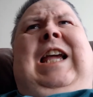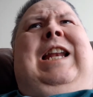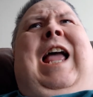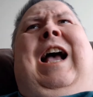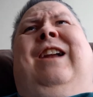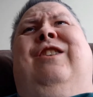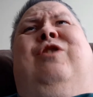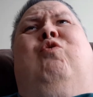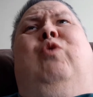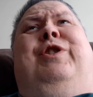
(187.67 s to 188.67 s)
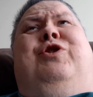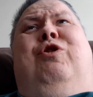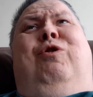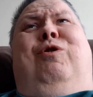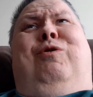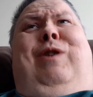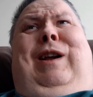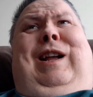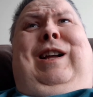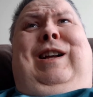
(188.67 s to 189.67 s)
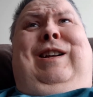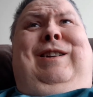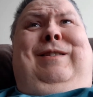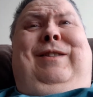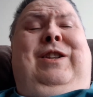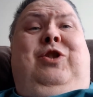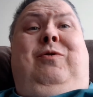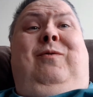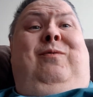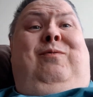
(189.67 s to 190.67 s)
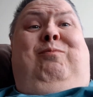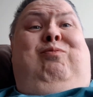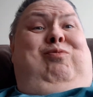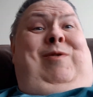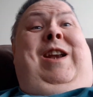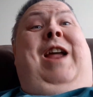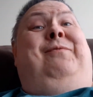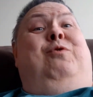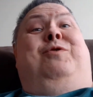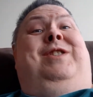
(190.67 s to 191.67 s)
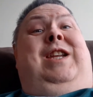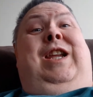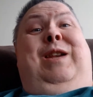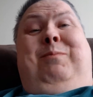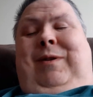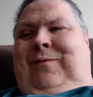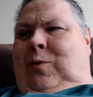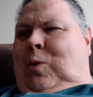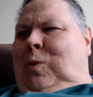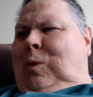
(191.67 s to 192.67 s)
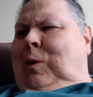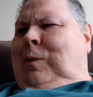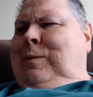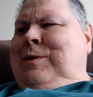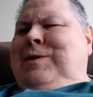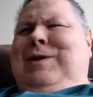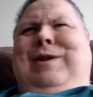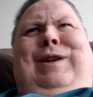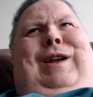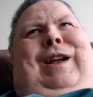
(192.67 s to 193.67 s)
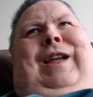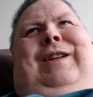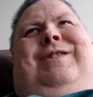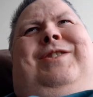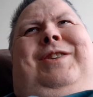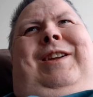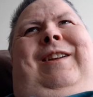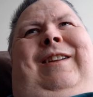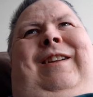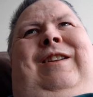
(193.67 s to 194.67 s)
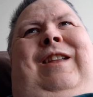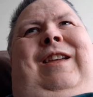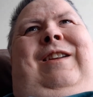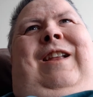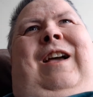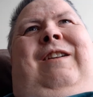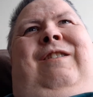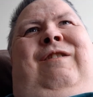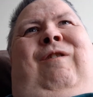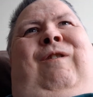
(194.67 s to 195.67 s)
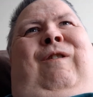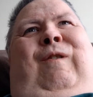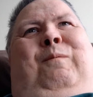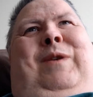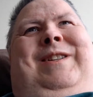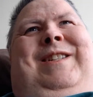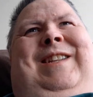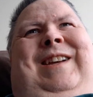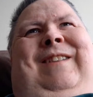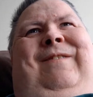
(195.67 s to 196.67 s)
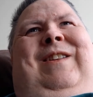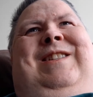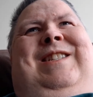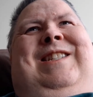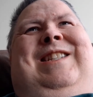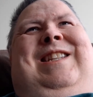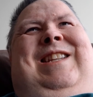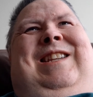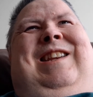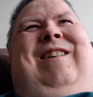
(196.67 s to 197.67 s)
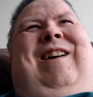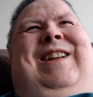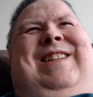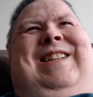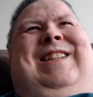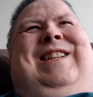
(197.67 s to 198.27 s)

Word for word: It had a creature uh, that you've never seen before. It's uh, it it had it all, but uh, I just did not